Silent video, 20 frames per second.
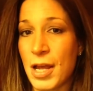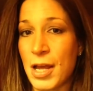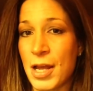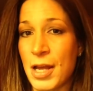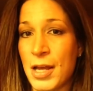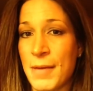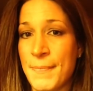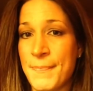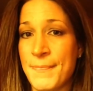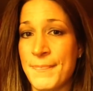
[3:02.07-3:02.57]

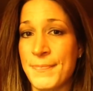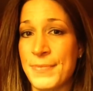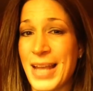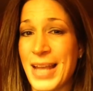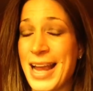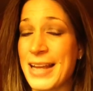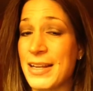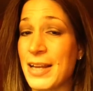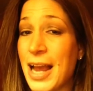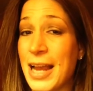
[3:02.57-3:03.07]

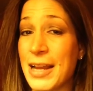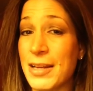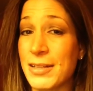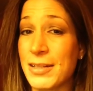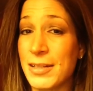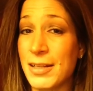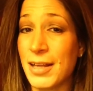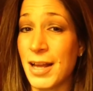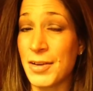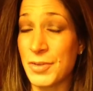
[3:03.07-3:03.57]

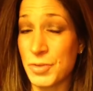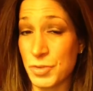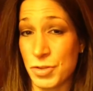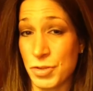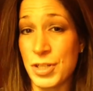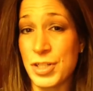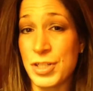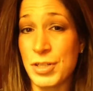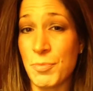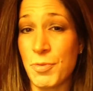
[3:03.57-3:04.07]
a
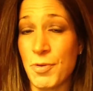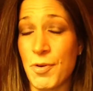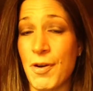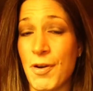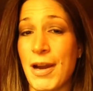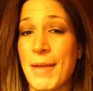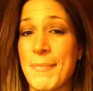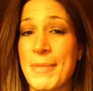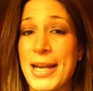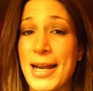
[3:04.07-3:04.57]
nutrition
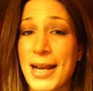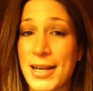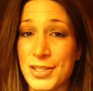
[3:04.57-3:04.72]
program that